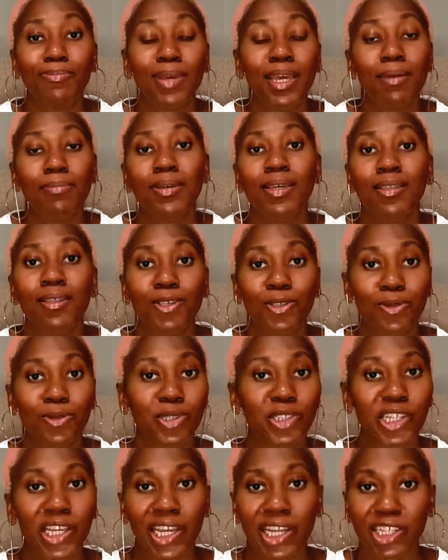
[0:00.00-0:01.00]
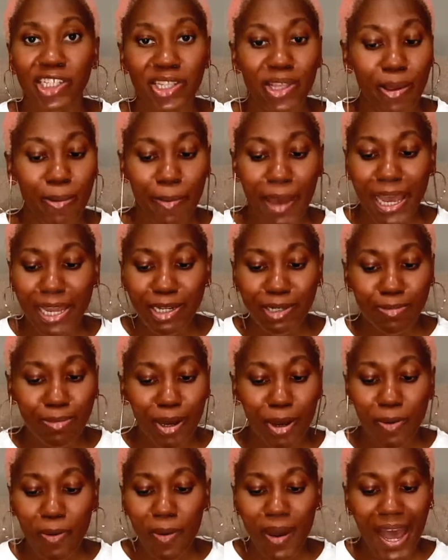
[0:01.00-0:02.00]
Maybe this will change their mind
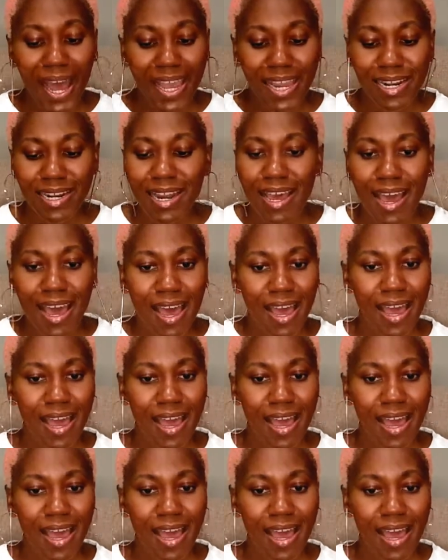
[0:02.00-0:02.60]
about wine.